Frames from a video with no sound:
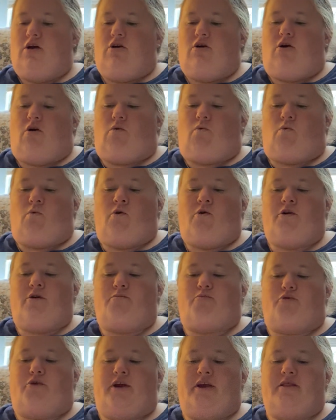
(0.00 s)
Aurora
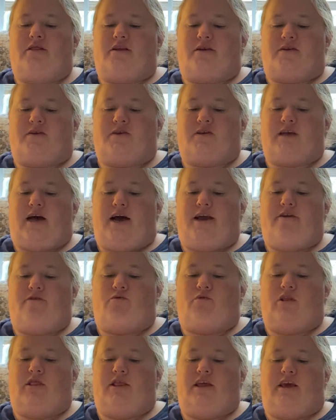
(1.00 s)
breathed a sigh
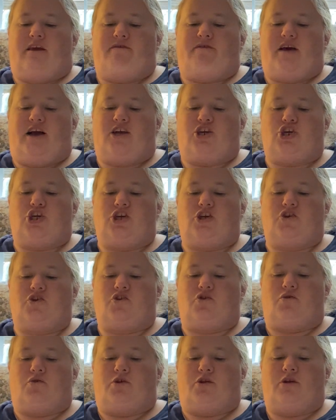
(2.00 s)
of relief as she
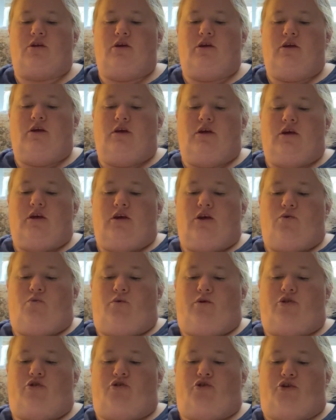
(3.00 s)
stood,
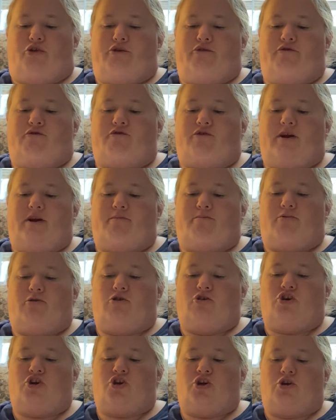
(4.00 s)
with her new friend
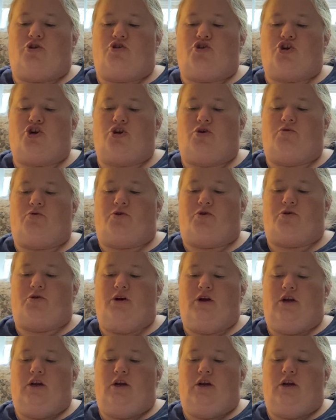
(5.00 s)
perched on her shoulder,